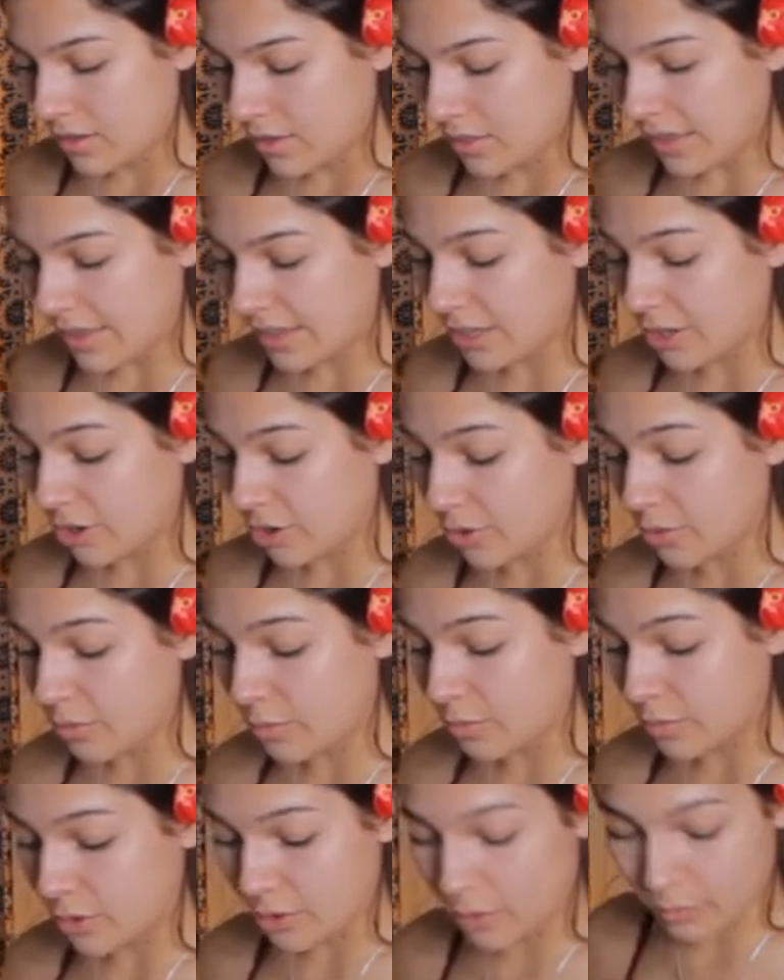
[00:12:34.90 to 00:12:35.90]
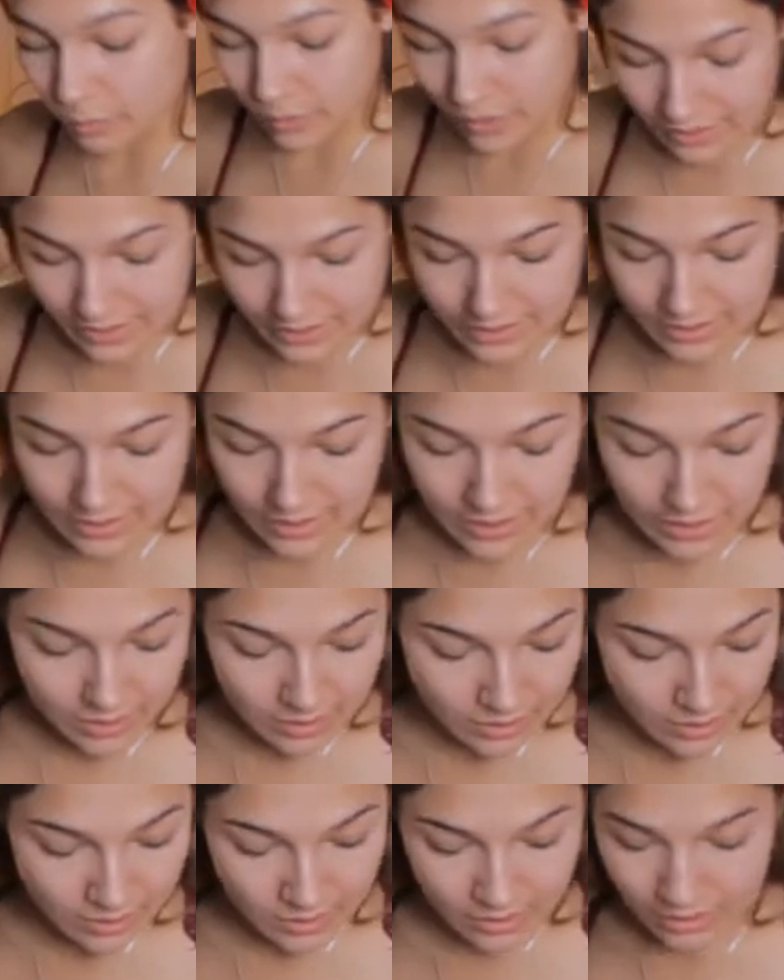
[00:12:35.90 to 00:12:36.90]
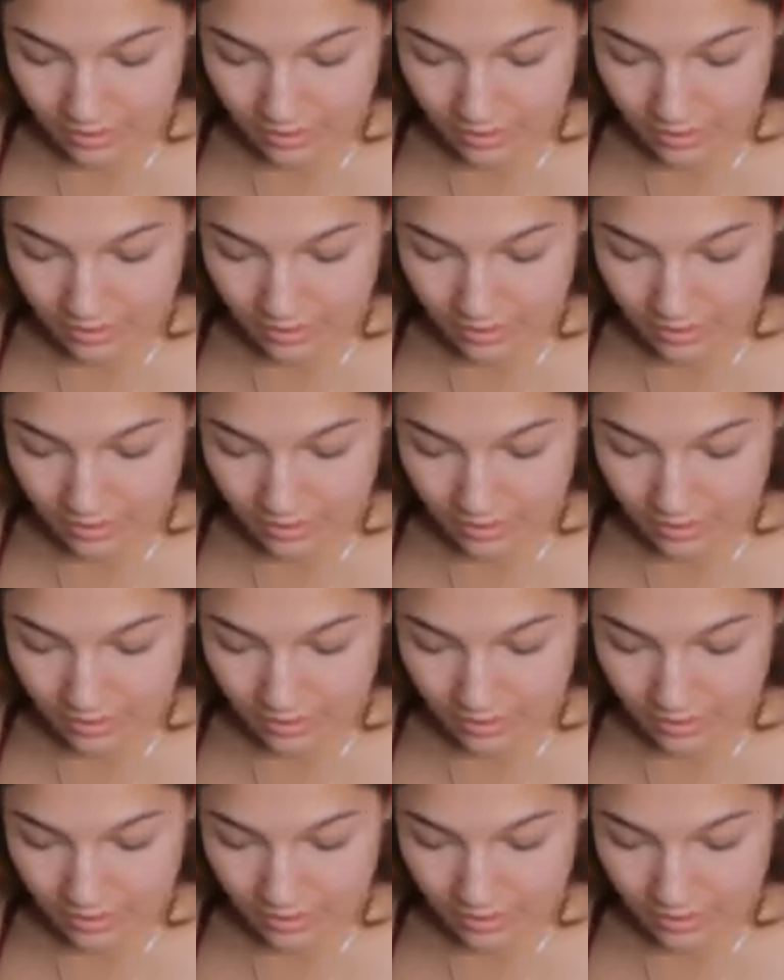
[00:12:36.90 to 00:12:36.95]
Like, you're really seeing,